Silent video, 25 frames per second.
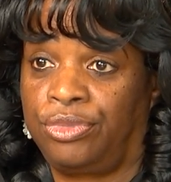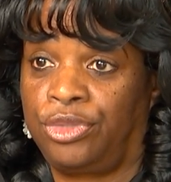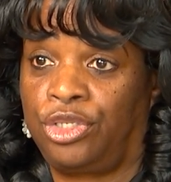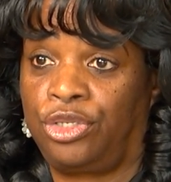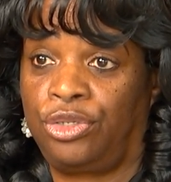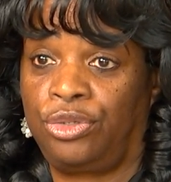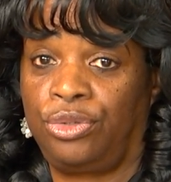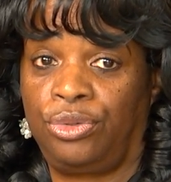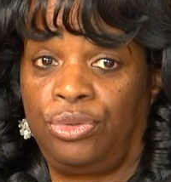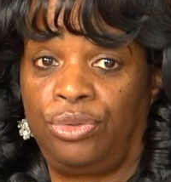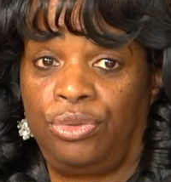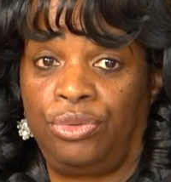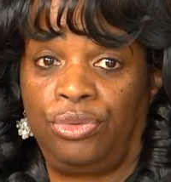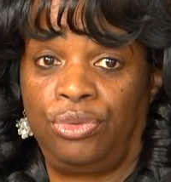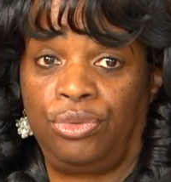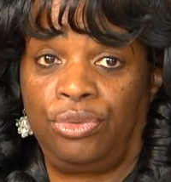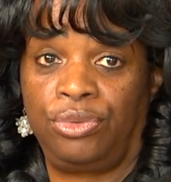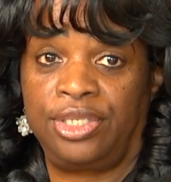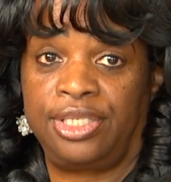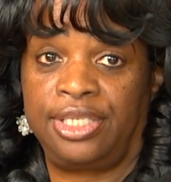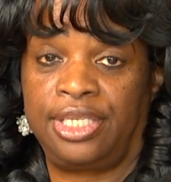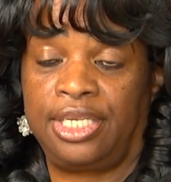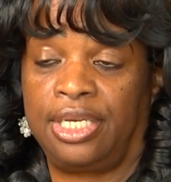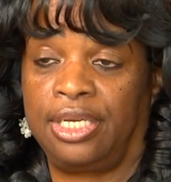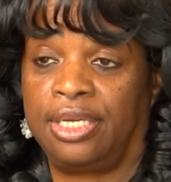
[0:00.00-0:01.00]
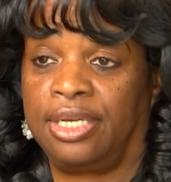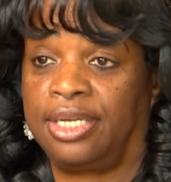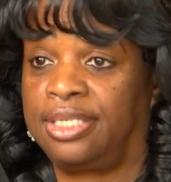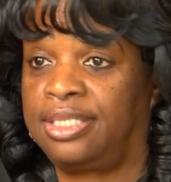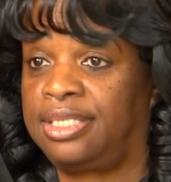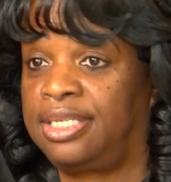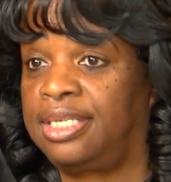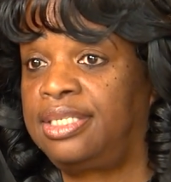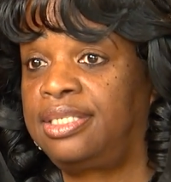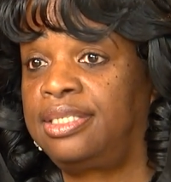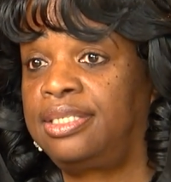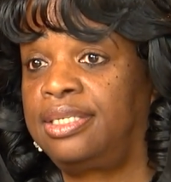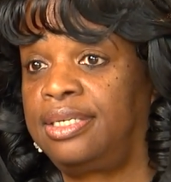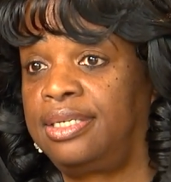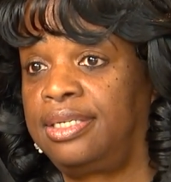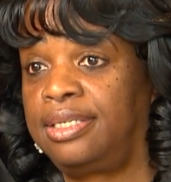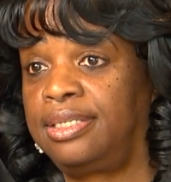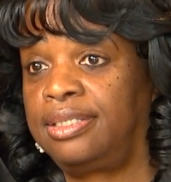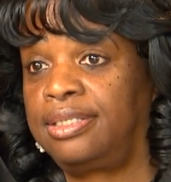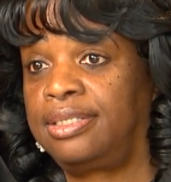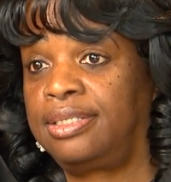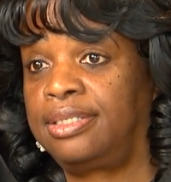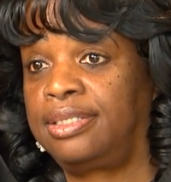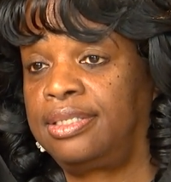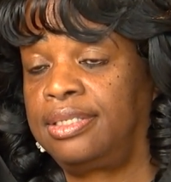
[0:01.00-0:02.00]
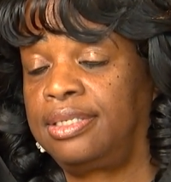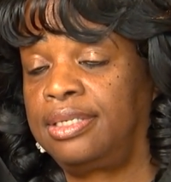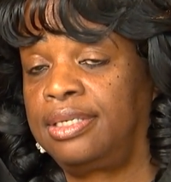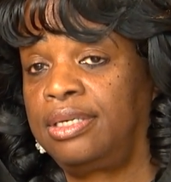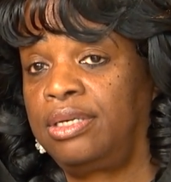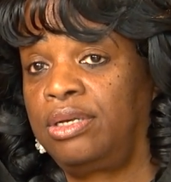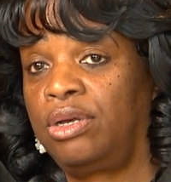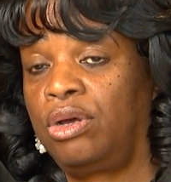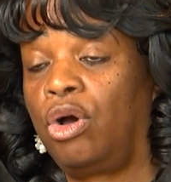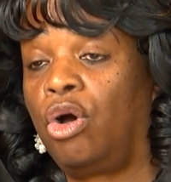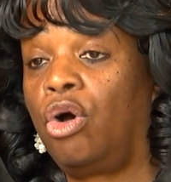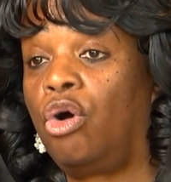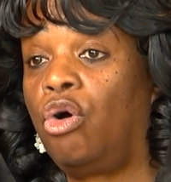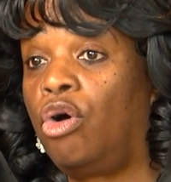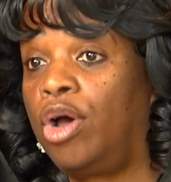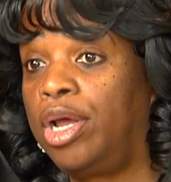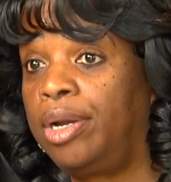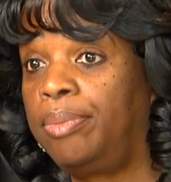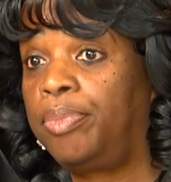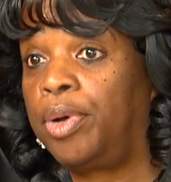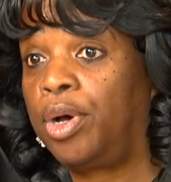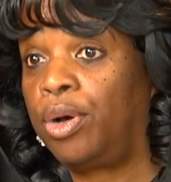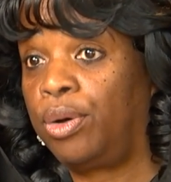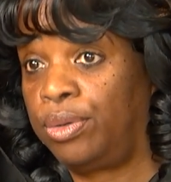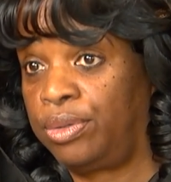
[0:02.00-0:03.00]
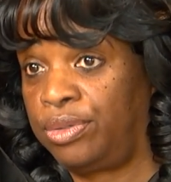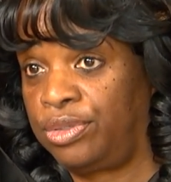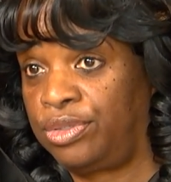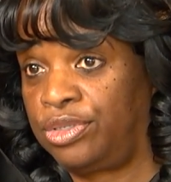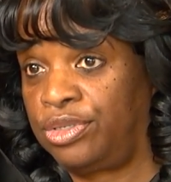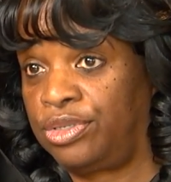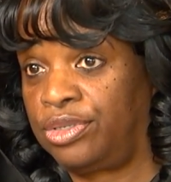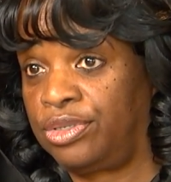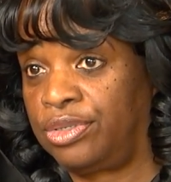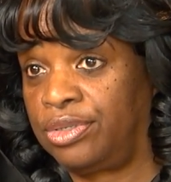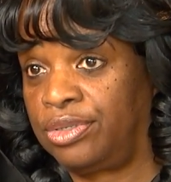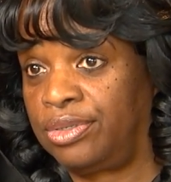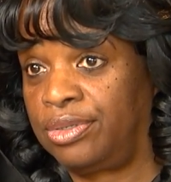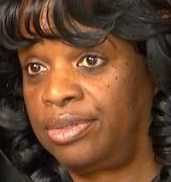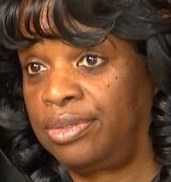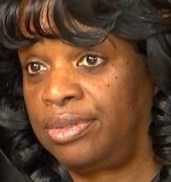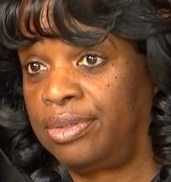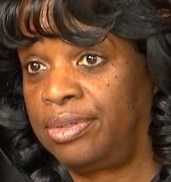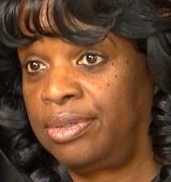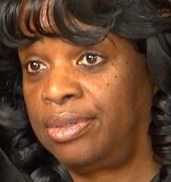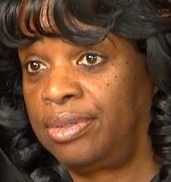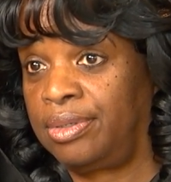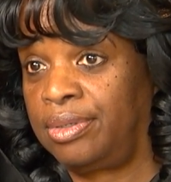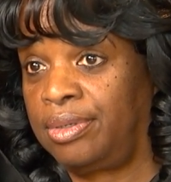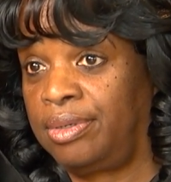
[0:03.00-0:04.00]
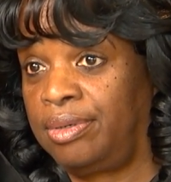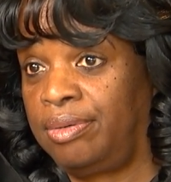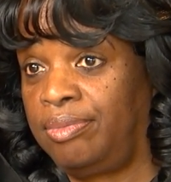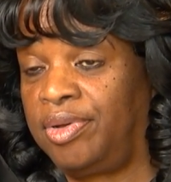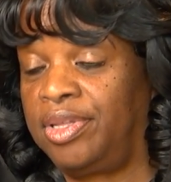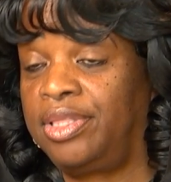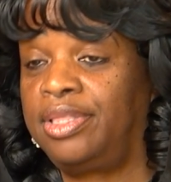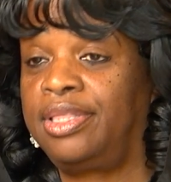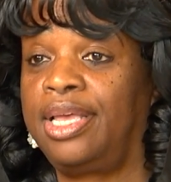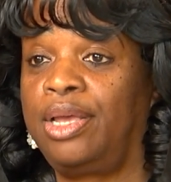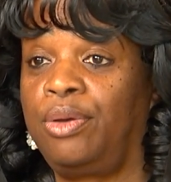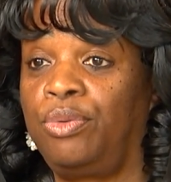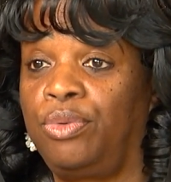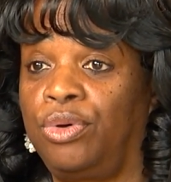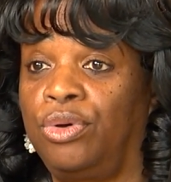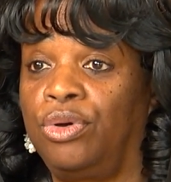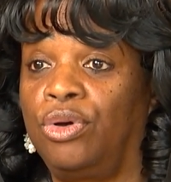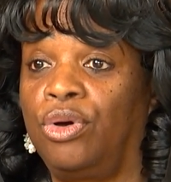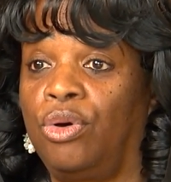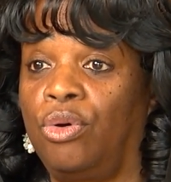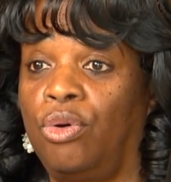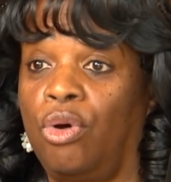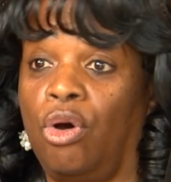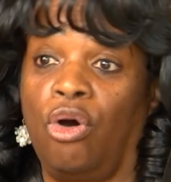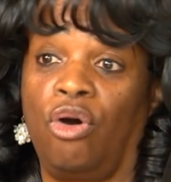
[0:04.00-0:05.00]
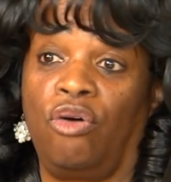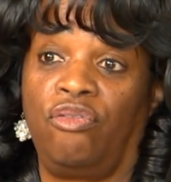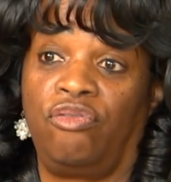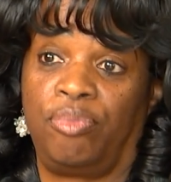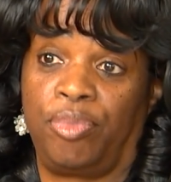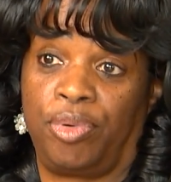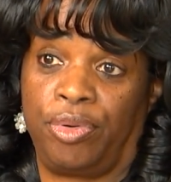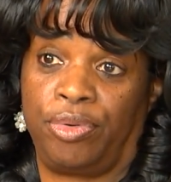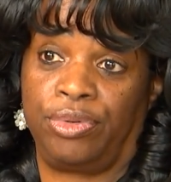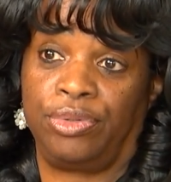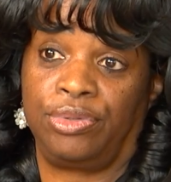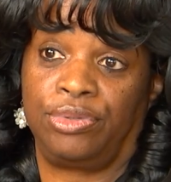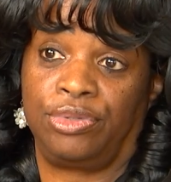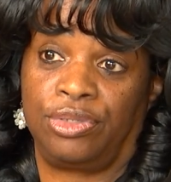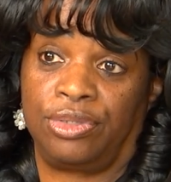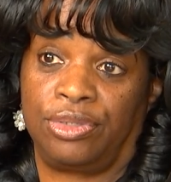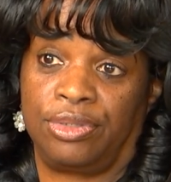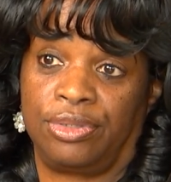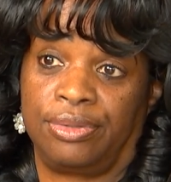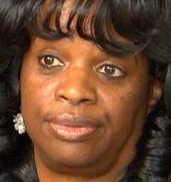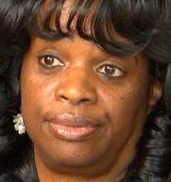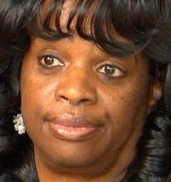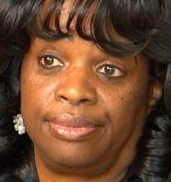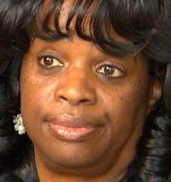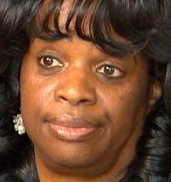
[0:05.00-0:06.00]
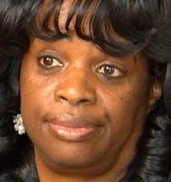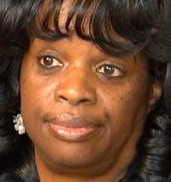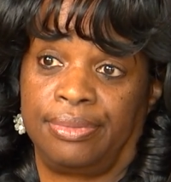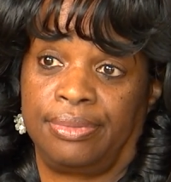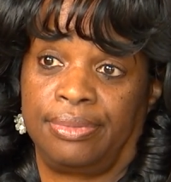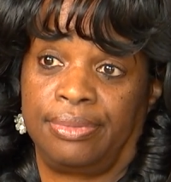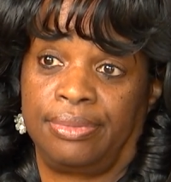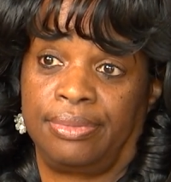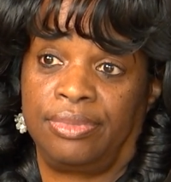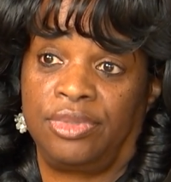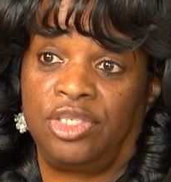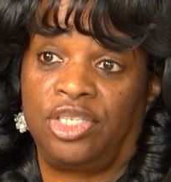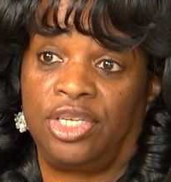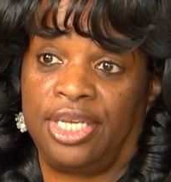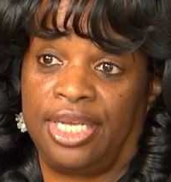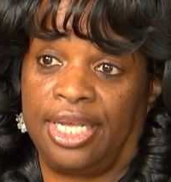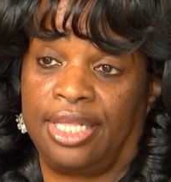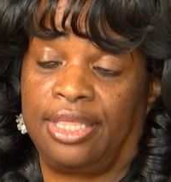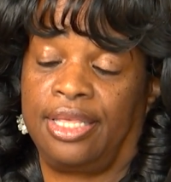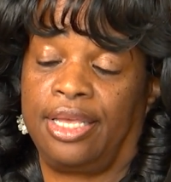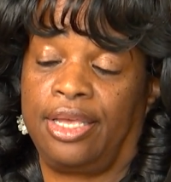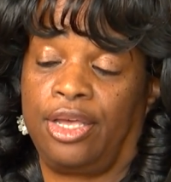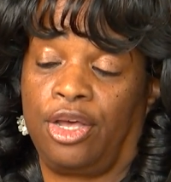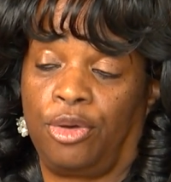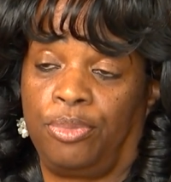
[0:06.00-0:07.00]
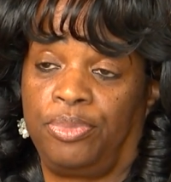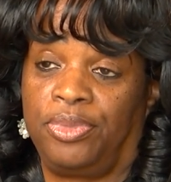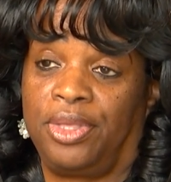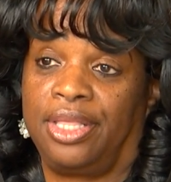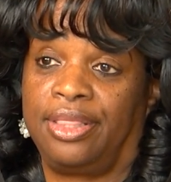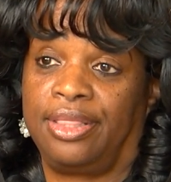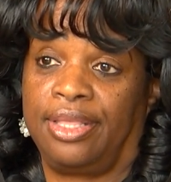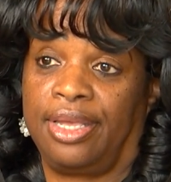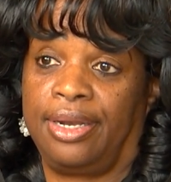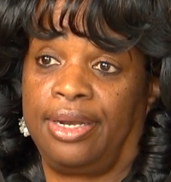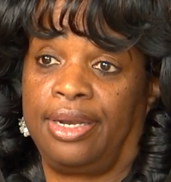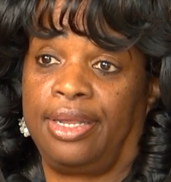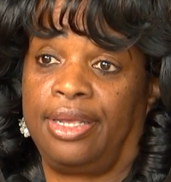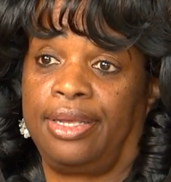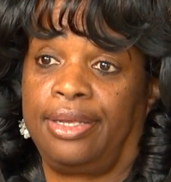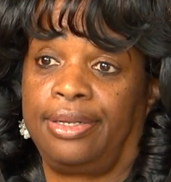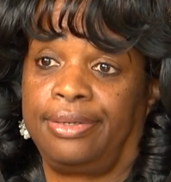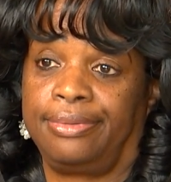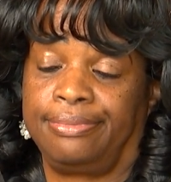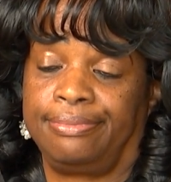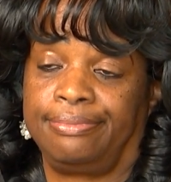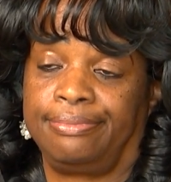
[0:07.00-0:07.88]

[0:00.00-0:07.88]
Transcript: to seek assistance on post, but they will go off post to get the help that they need.